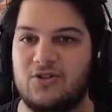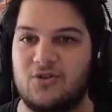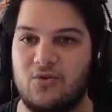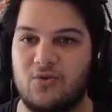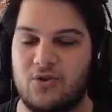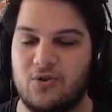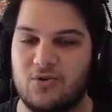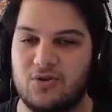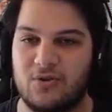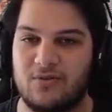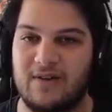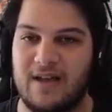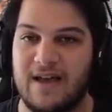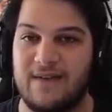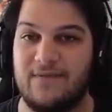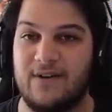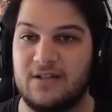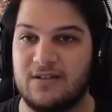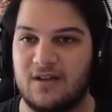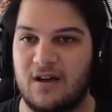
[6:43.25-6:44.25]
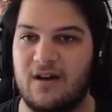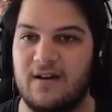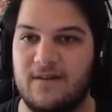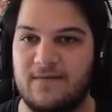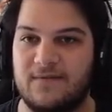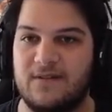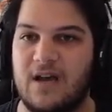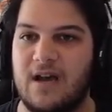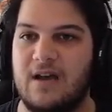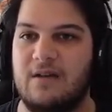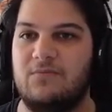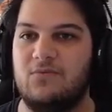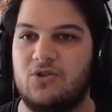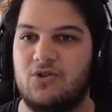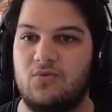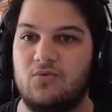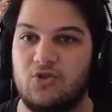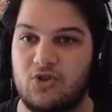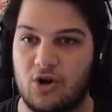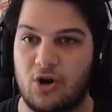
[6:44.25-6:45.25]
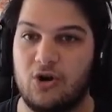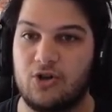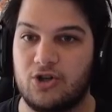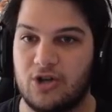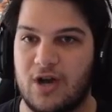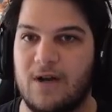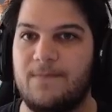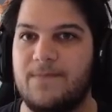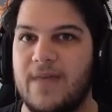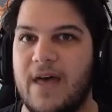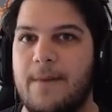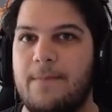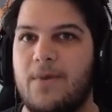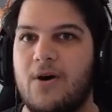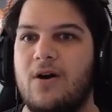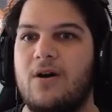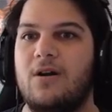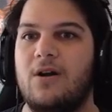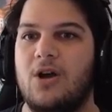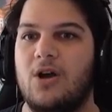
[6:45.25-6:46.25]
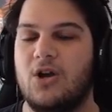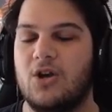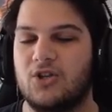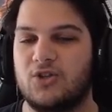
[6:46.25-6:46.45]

so you don't have a ton of time to charge up that bar,